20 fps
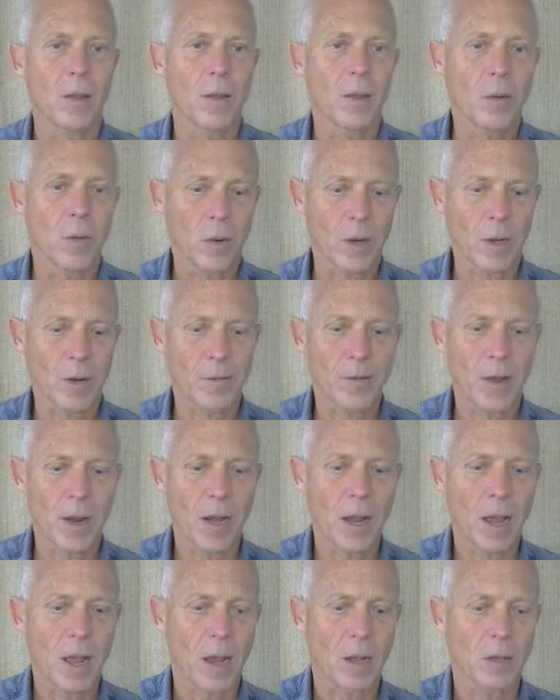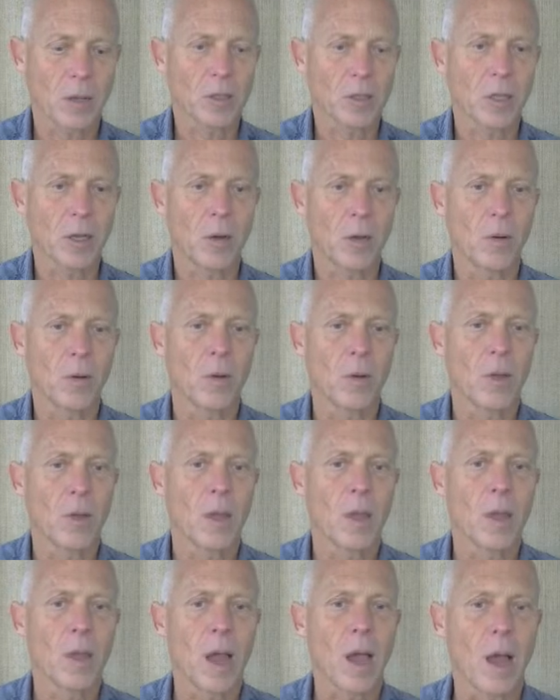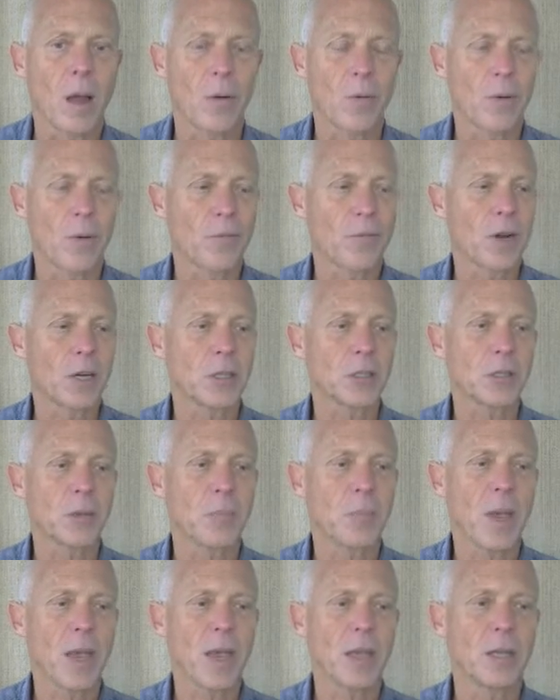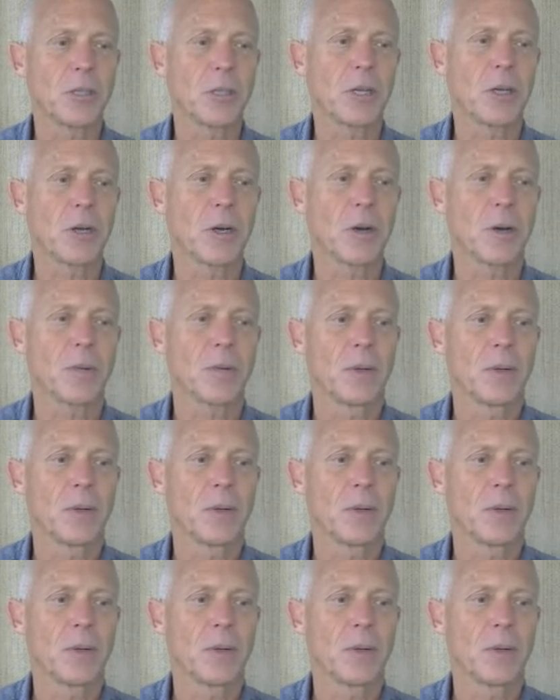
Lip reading: we're going to find out. So I'll refresh the page here.